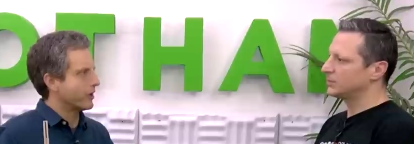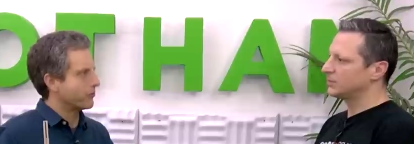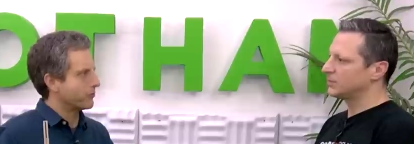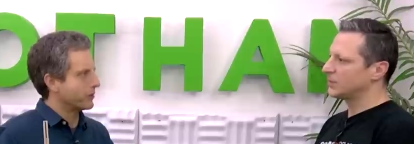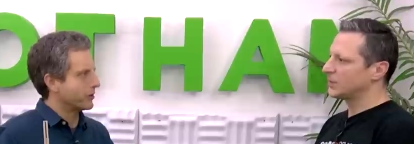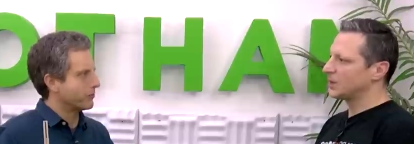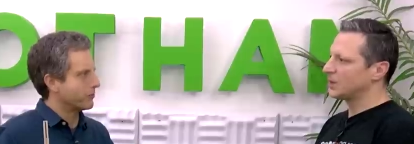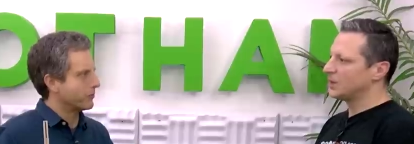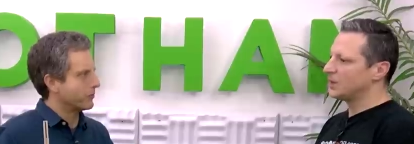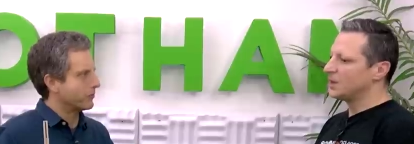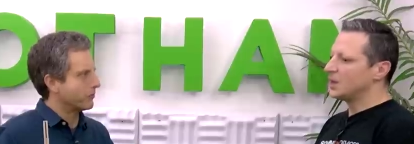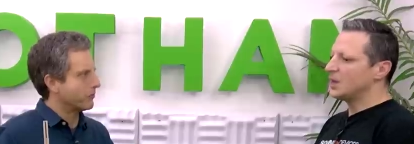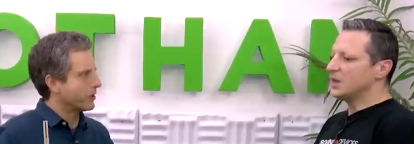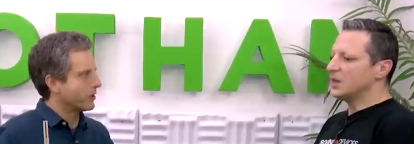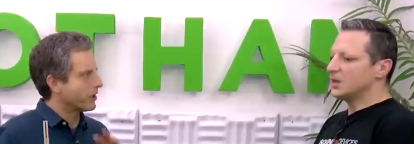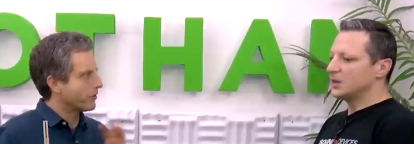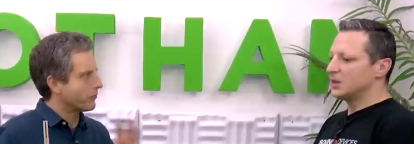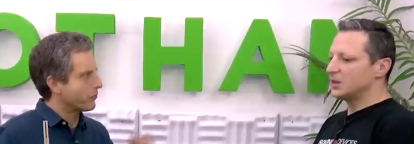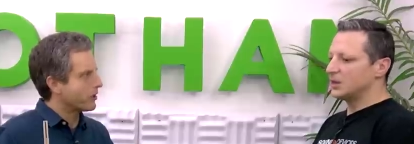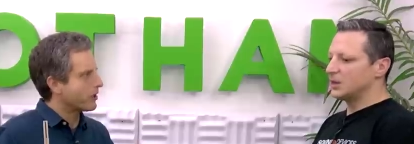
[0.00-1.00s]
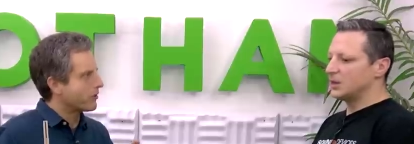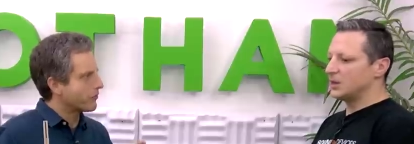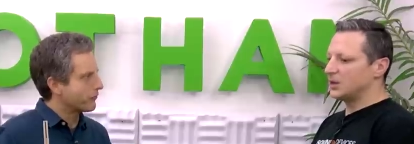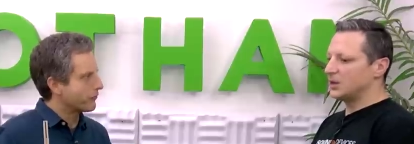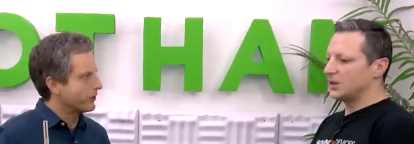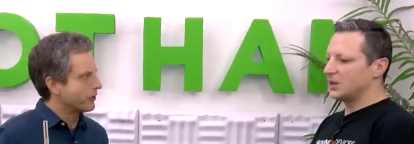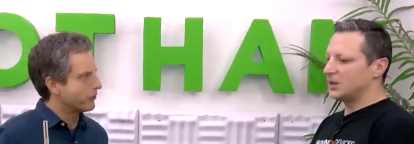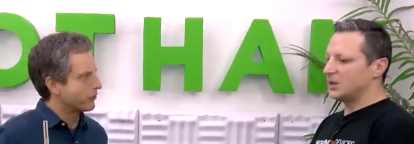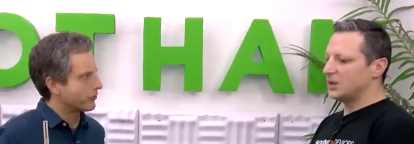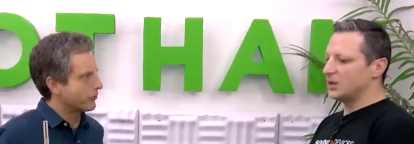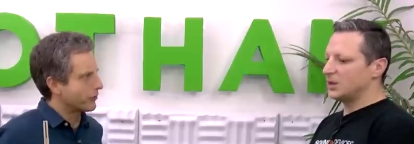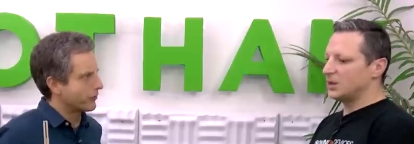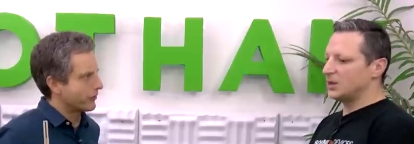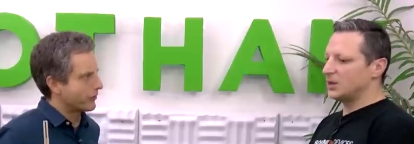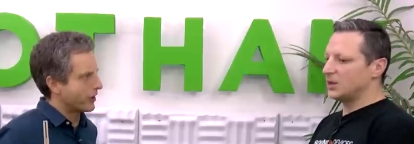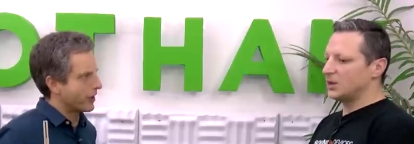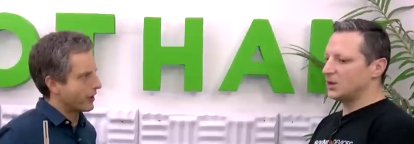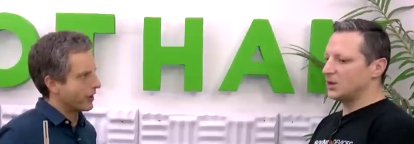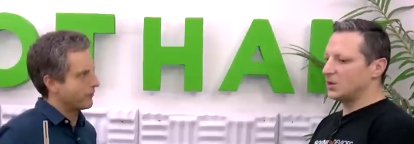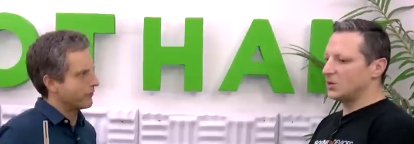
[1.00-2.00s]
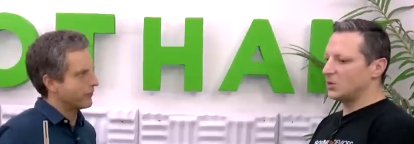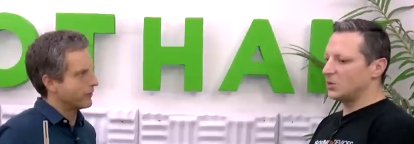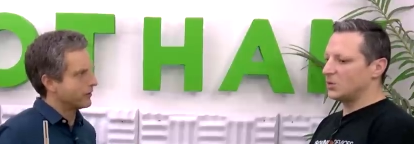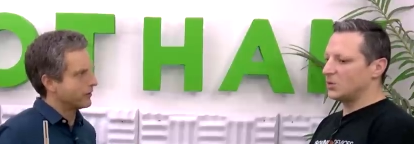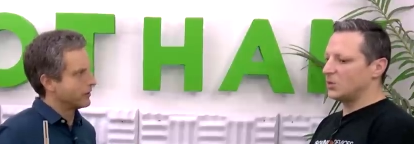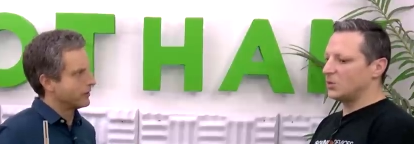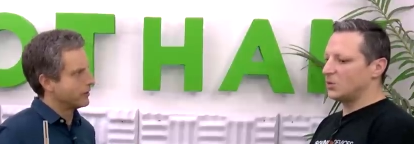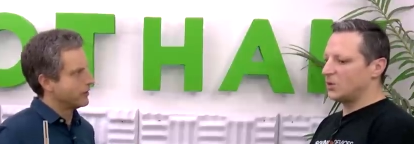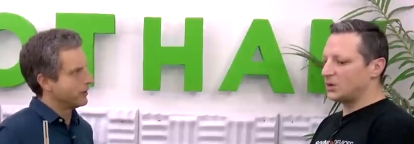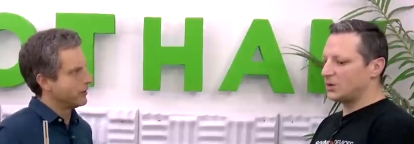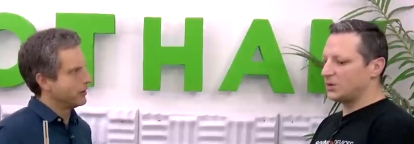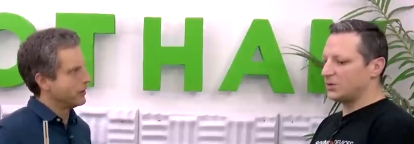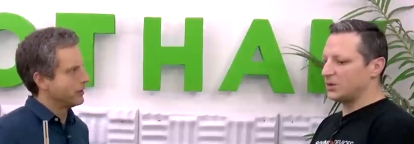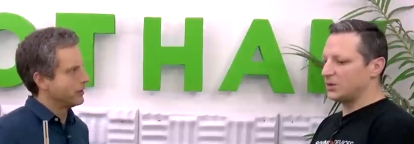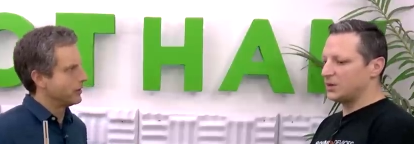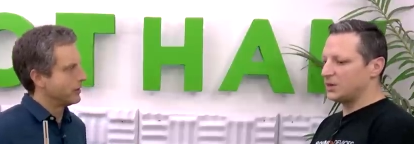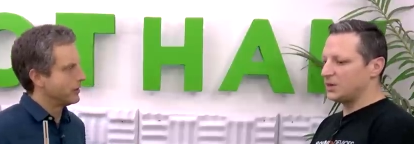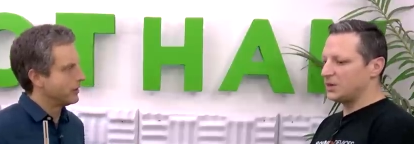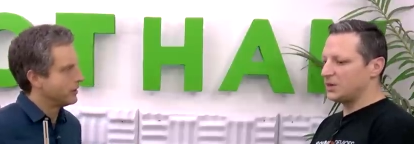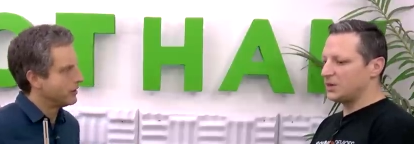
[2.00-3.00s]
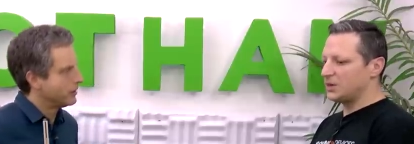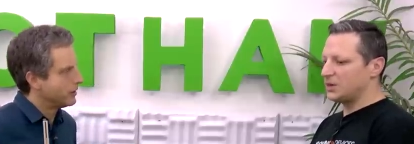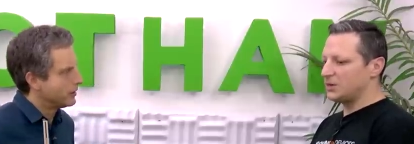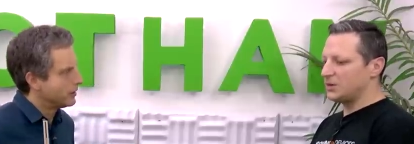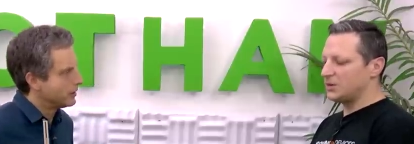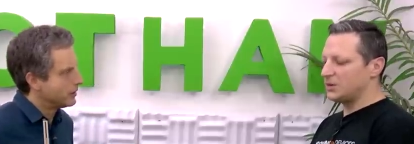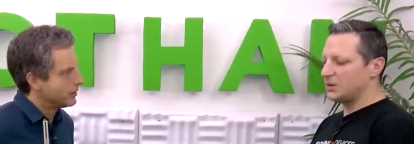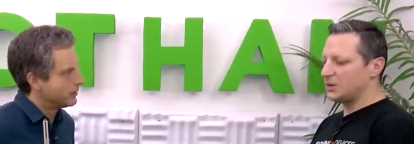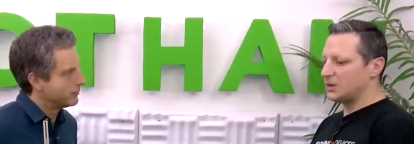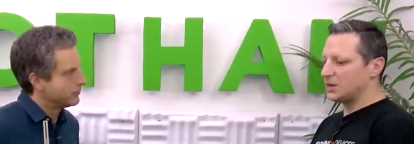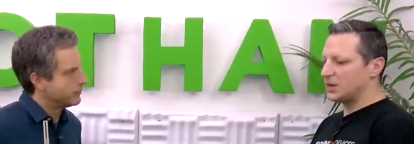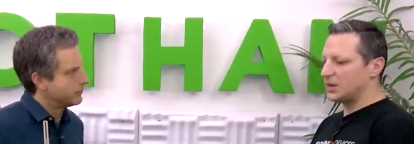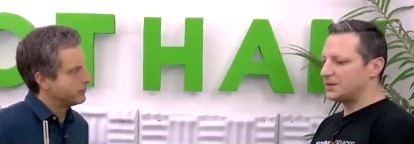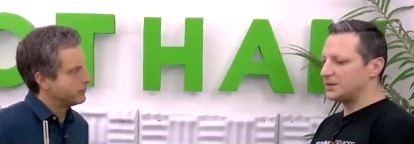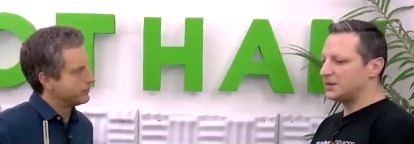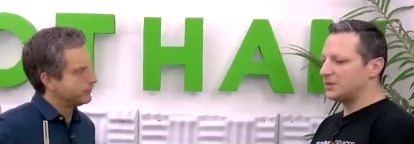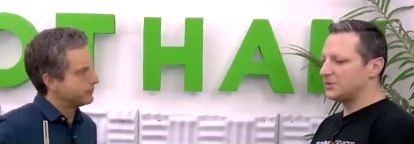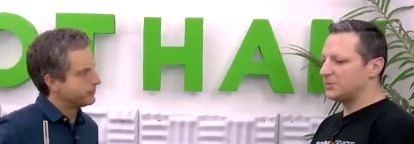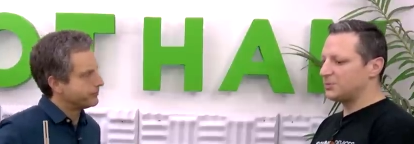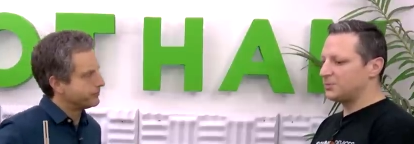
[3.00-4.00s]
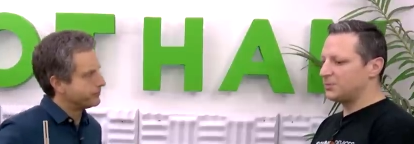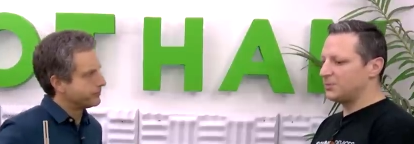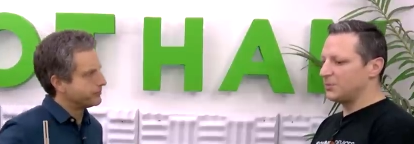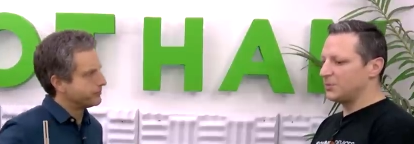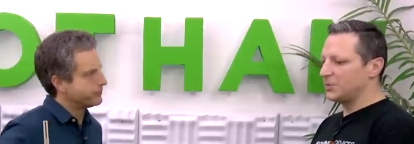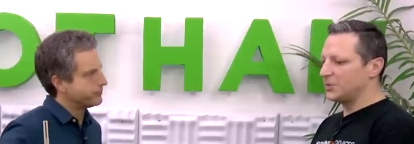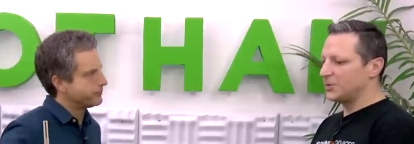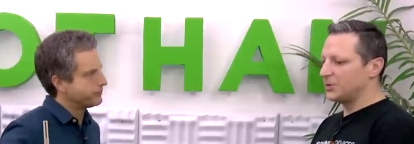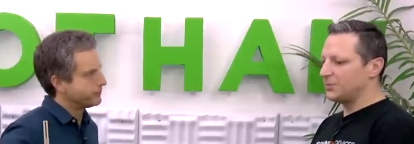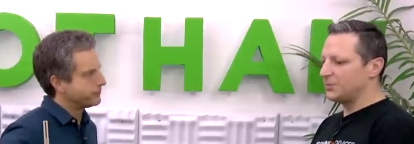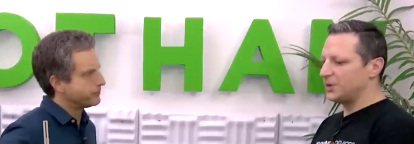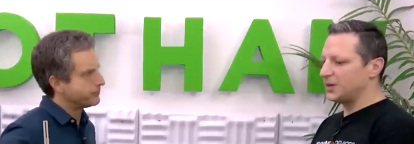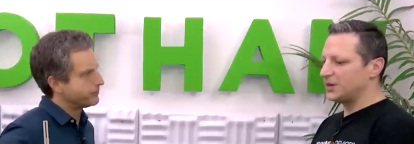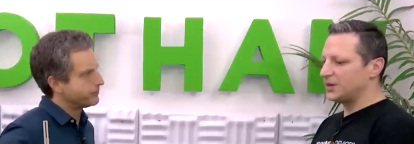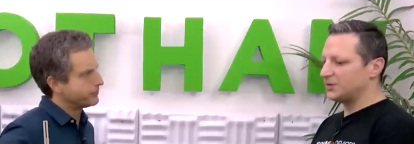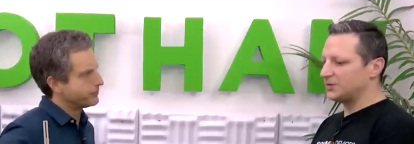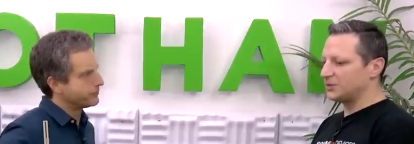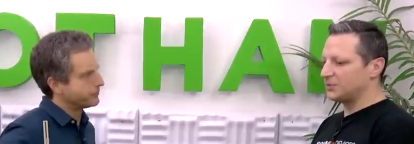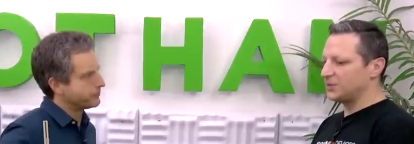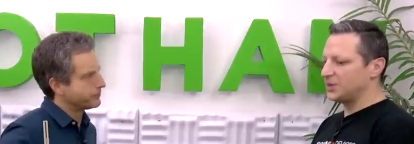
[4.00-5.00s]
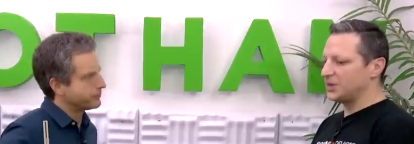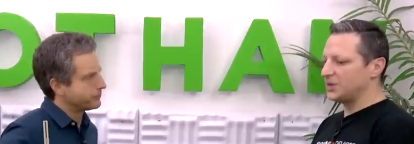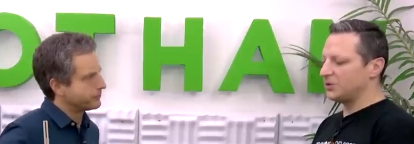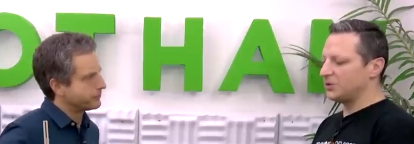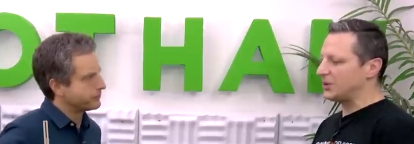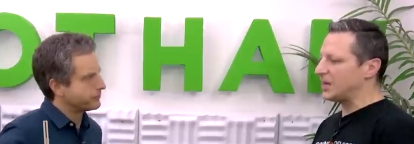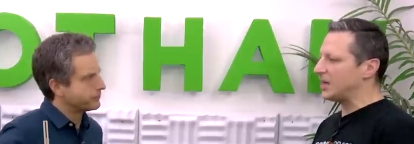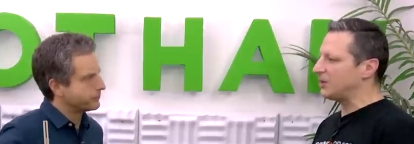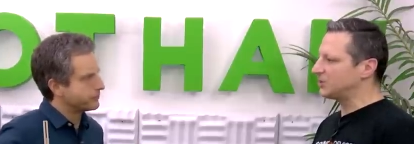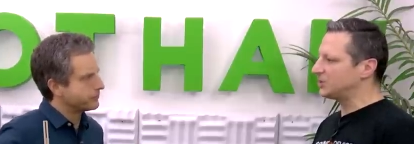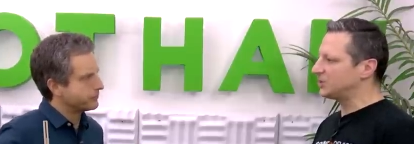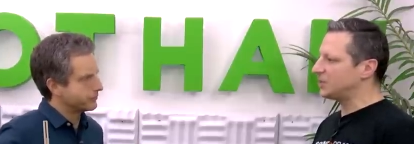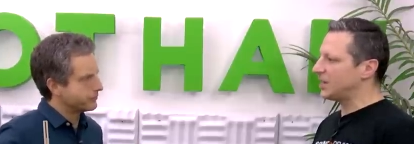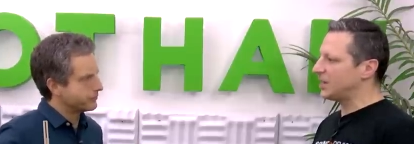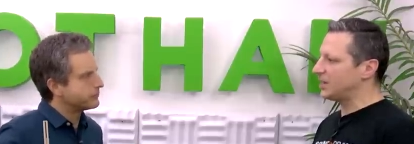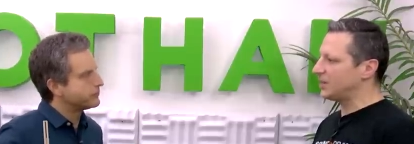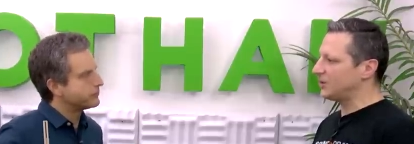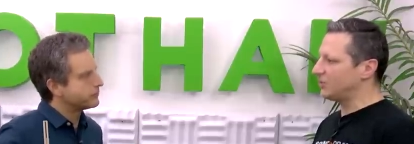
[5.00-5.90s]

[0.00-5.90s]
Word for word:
Speaker 1: people? What el- what other features does it
Speaker 2: have? Well, the I think the the biggest appeal outside of